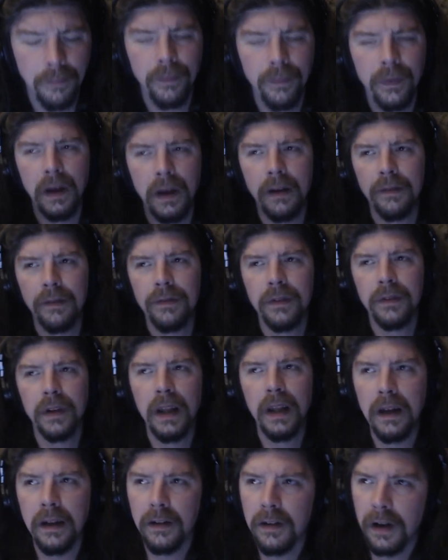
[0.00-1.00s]
after that,
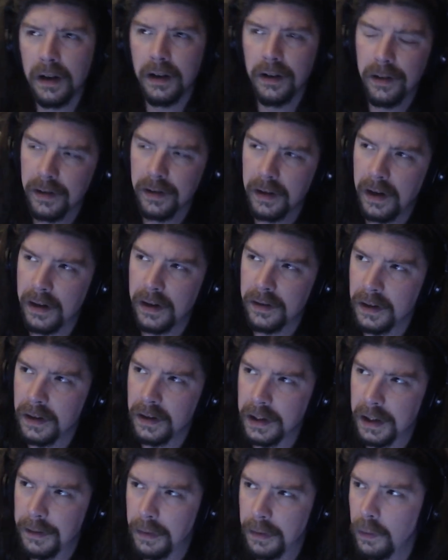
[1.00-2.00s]
it's kind of just
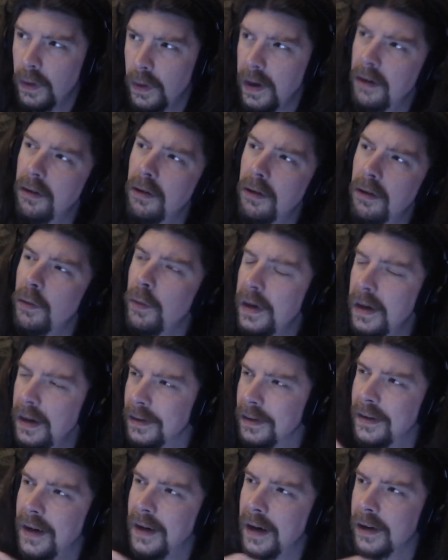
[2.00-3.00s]
escalated. But where are we
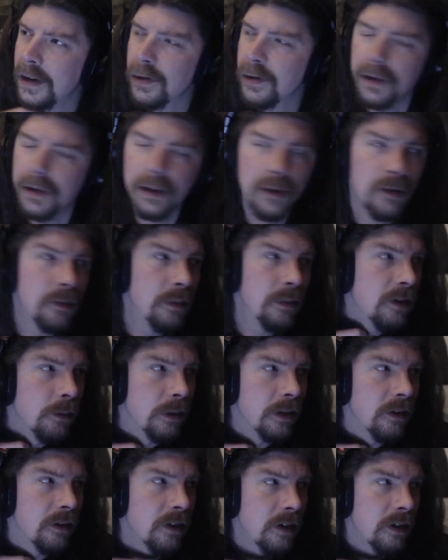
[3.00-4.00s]
in data transmission
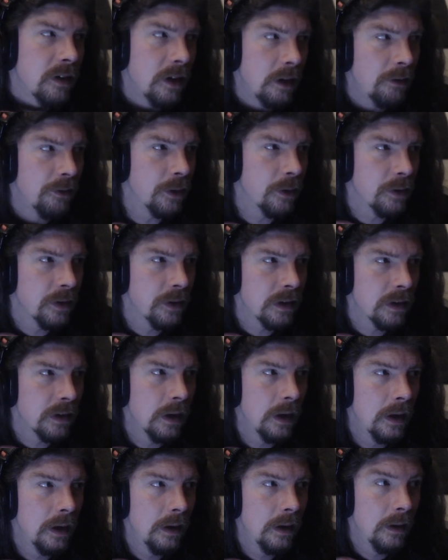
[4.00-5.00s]
with cell phones?
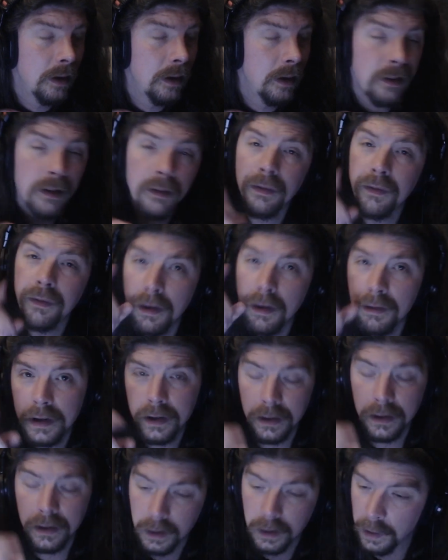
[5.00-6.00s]
That's a very
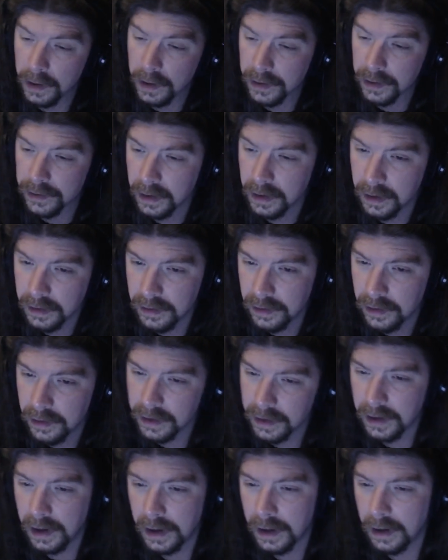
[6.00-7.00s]
good question. Let's check
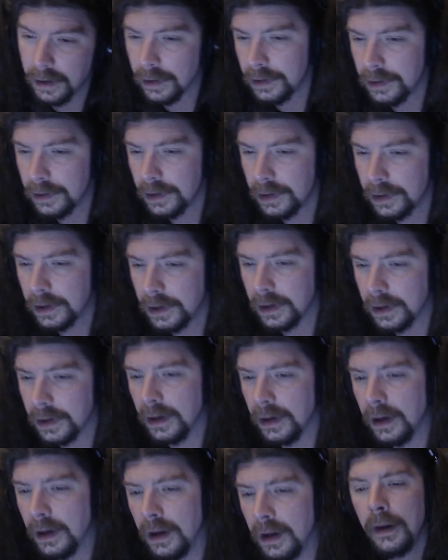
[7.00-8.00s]
that out. Hold on.
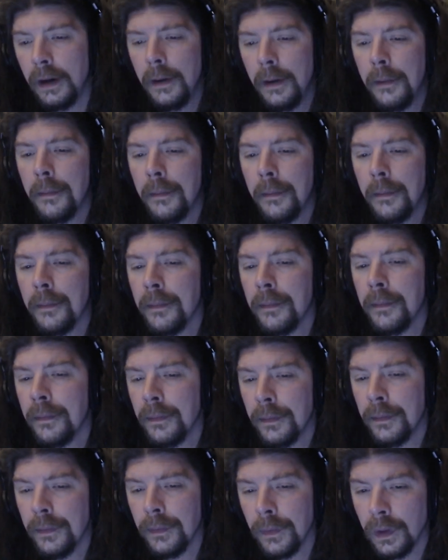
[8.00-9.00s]

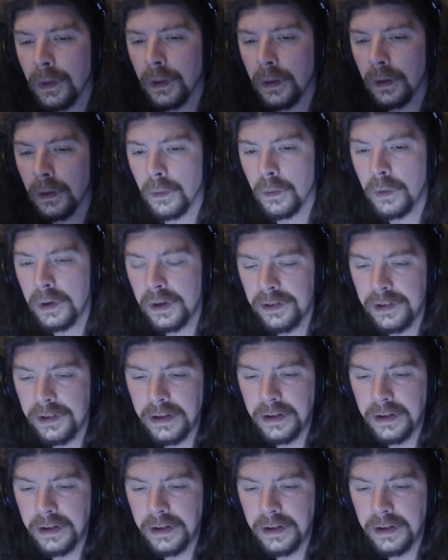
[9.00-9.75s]
What is the data rate?